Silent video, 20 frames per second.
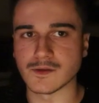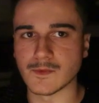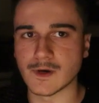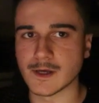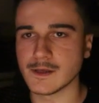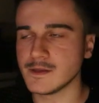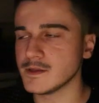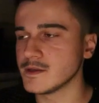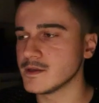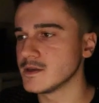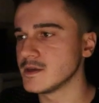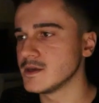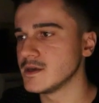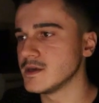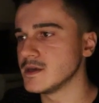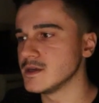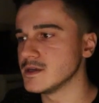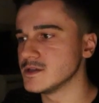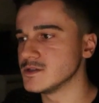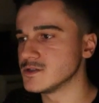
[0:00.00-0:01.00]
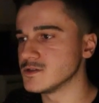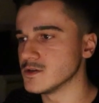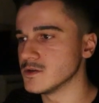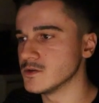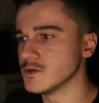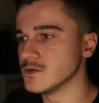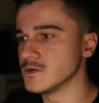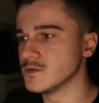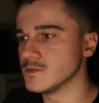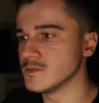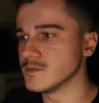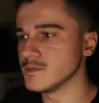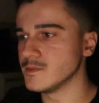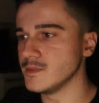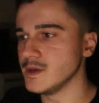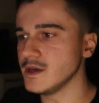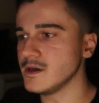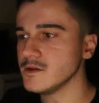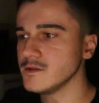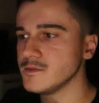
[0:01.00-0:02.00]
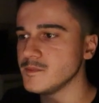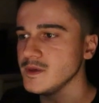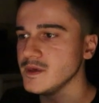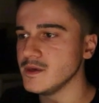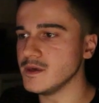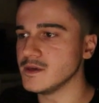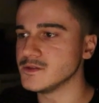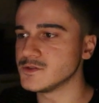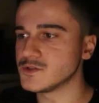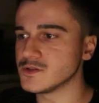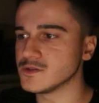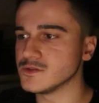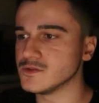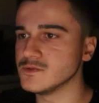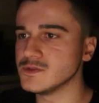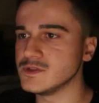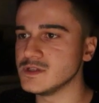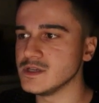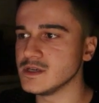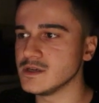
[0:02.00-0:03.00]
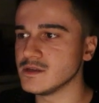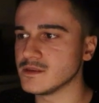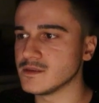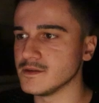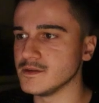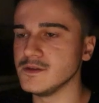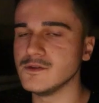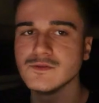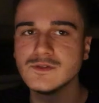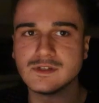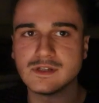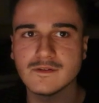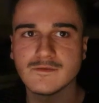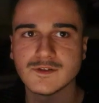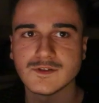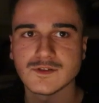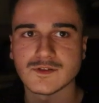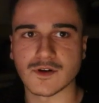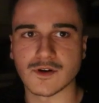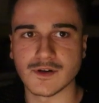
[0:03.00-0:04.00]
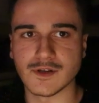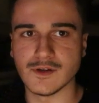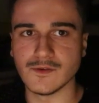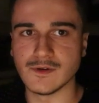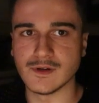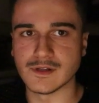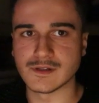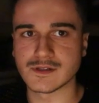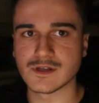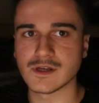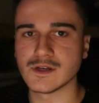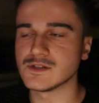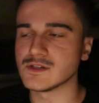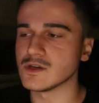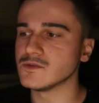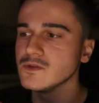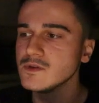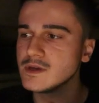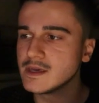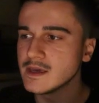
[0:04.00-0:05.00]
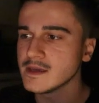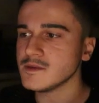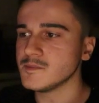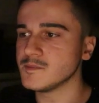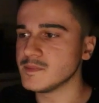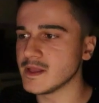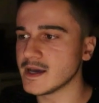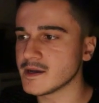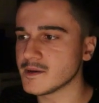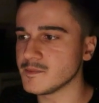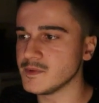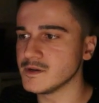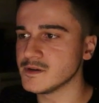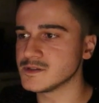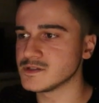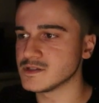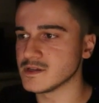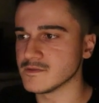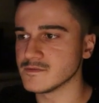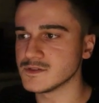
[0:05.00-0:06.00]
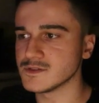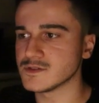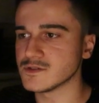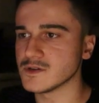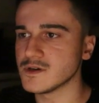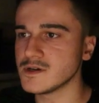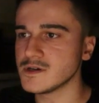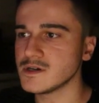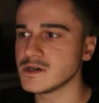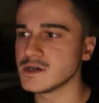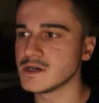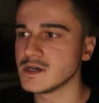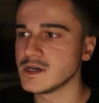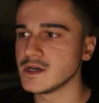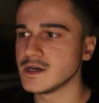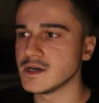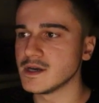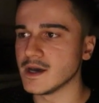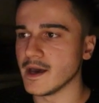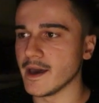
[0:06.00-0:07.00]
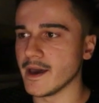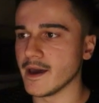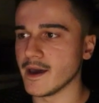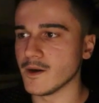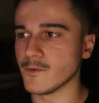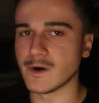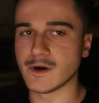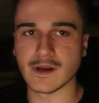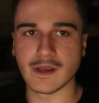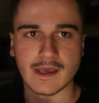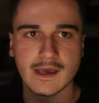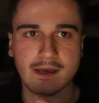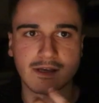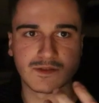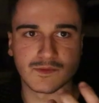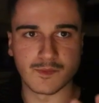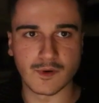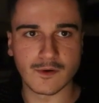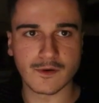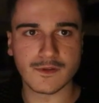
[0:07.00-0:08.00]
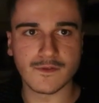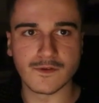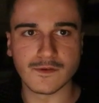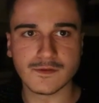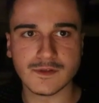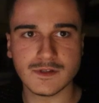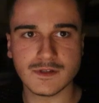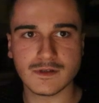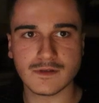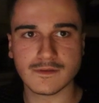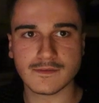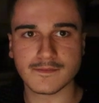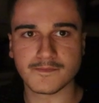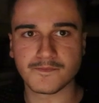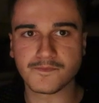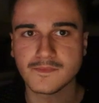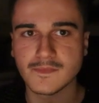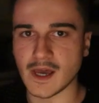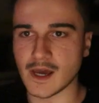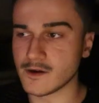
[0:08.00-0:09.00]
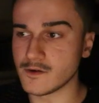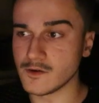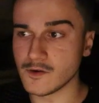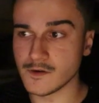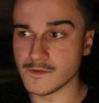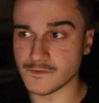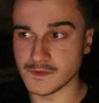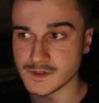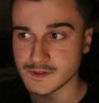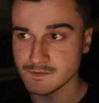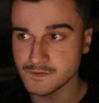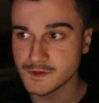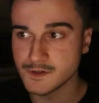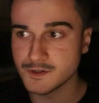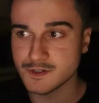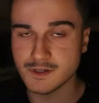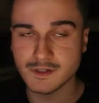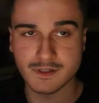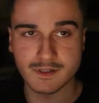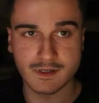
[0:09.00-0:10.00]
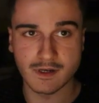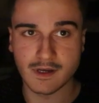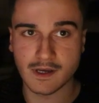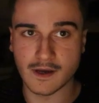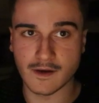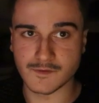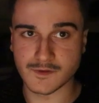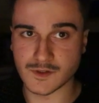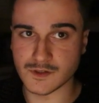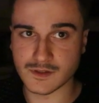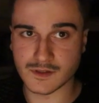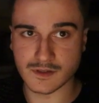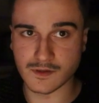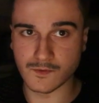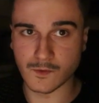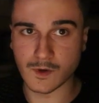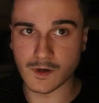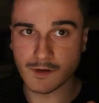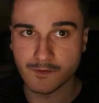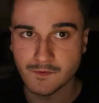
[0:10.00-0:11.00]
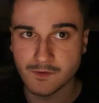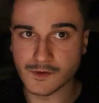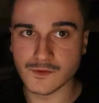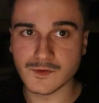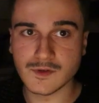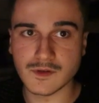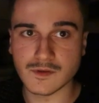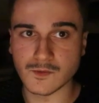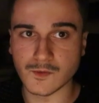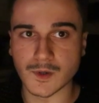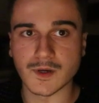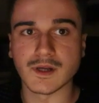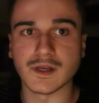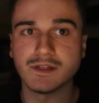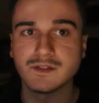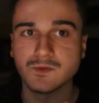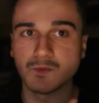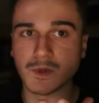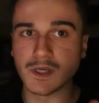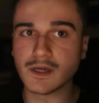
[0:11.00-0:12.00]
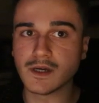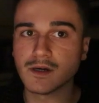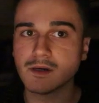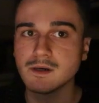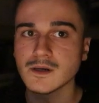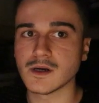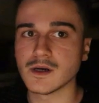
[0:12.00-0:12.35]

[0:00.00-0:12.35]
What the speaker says: right? So he could be introducing the new 7-star units. So to get Blackbeard 7-star, where he has both fruits, I don't know if this version is gonna have just the 1 fruit where he's weaker,